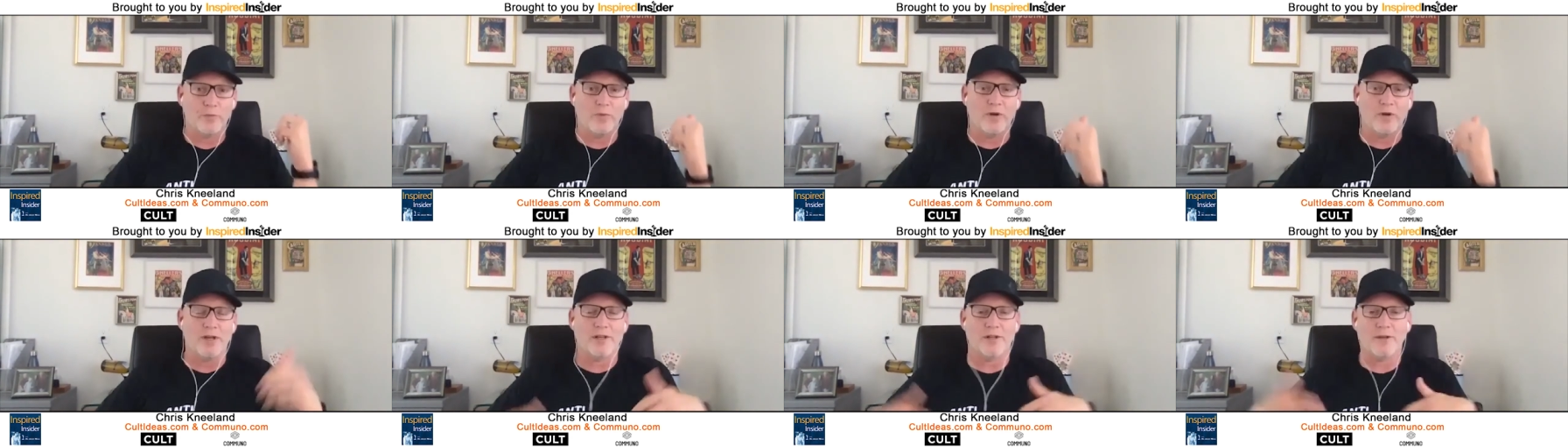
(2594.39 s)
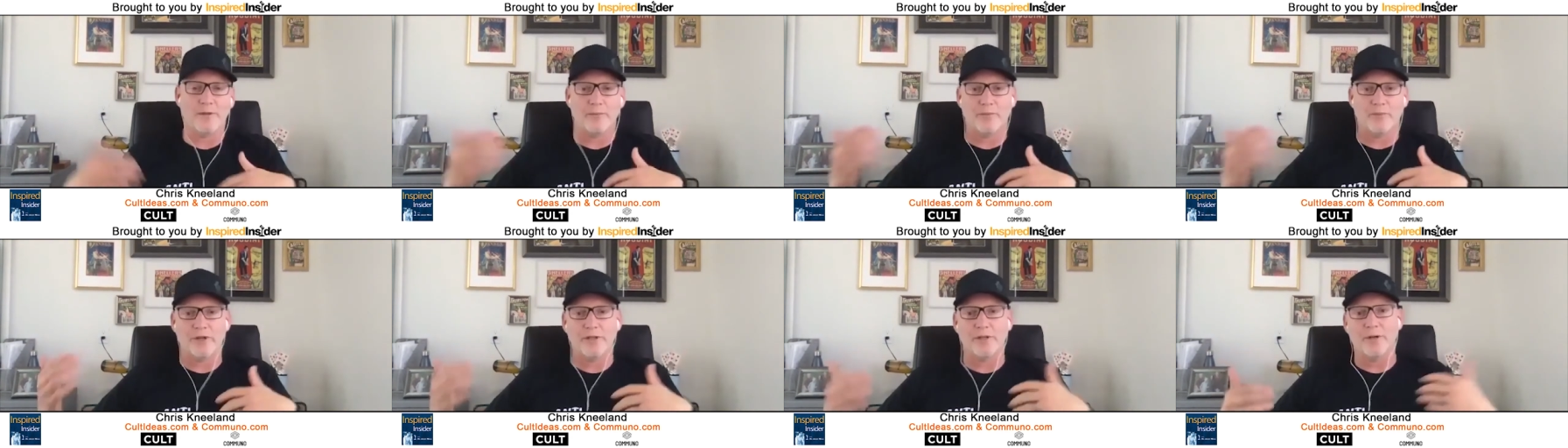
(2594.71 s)
wanted to
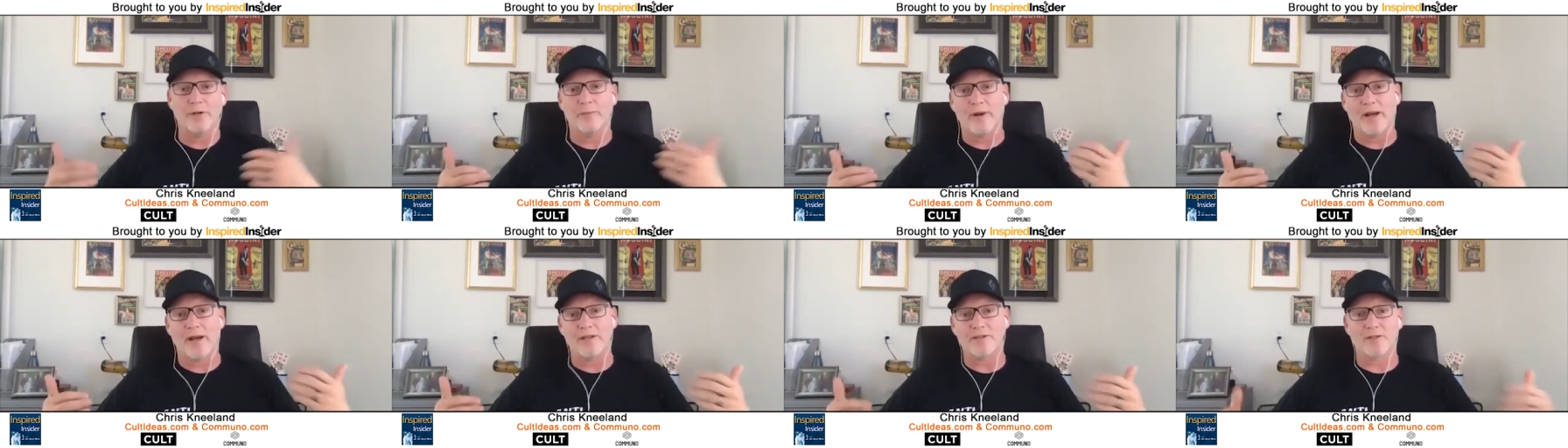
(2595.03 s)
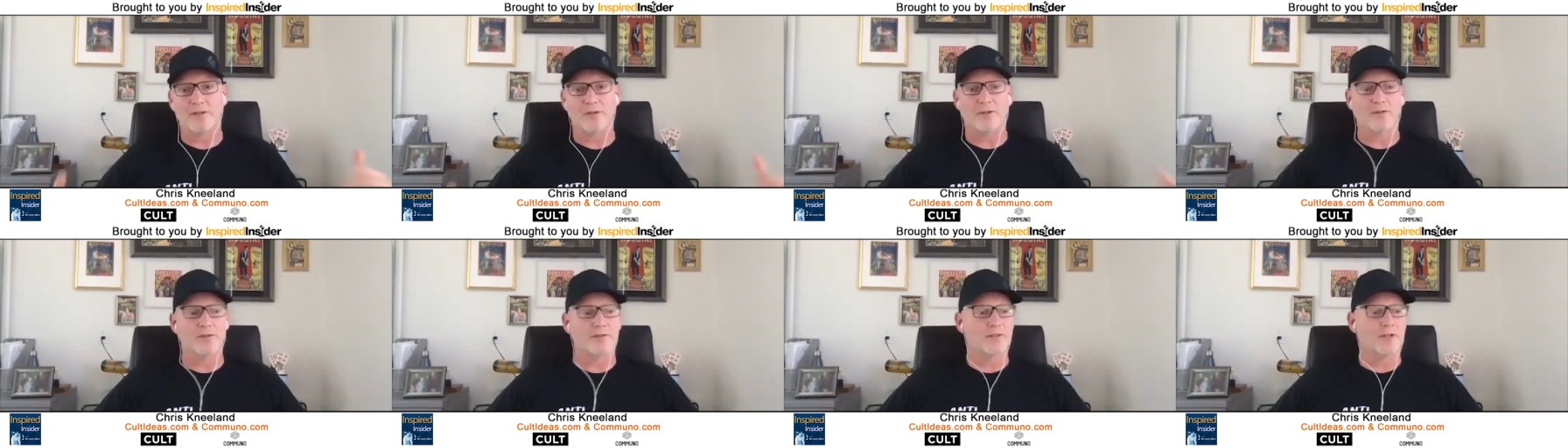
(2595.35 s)
bring their
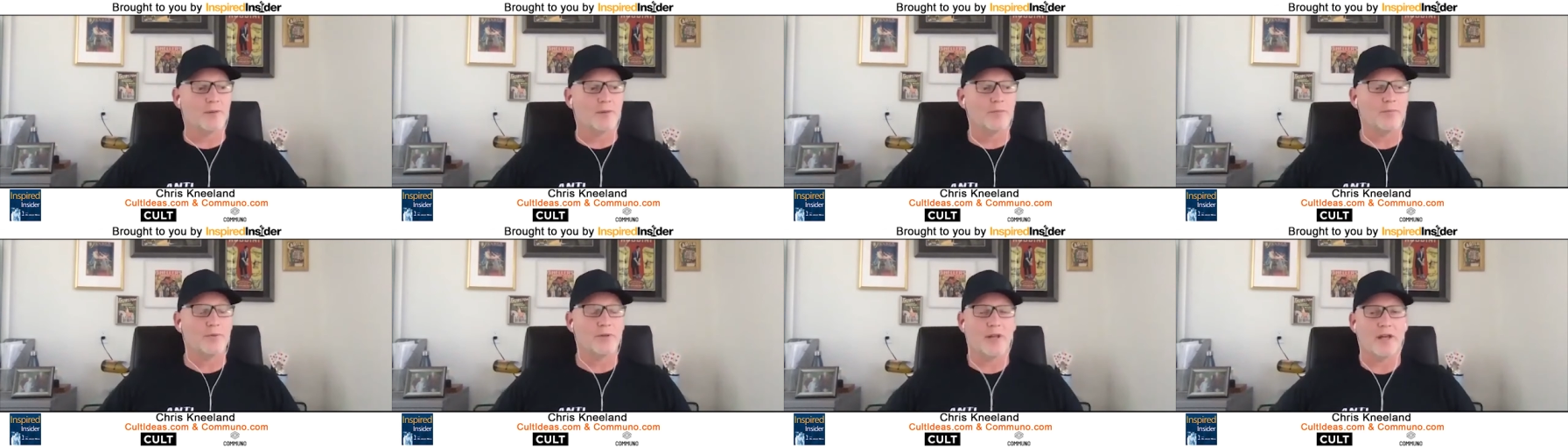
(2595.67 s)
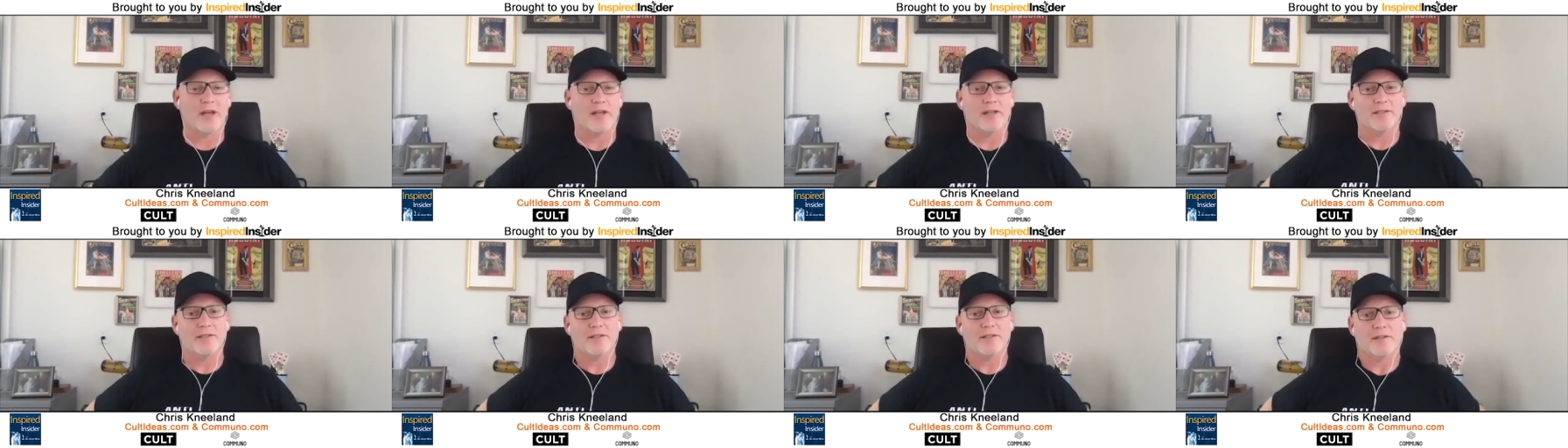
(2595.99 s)
bicycles
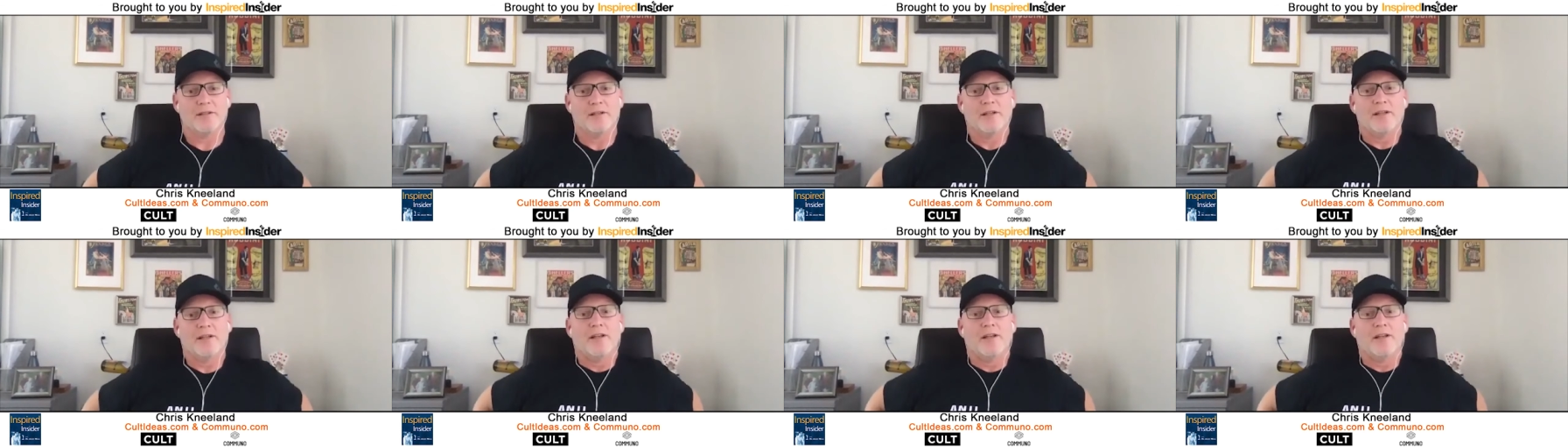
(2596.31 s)
someplace.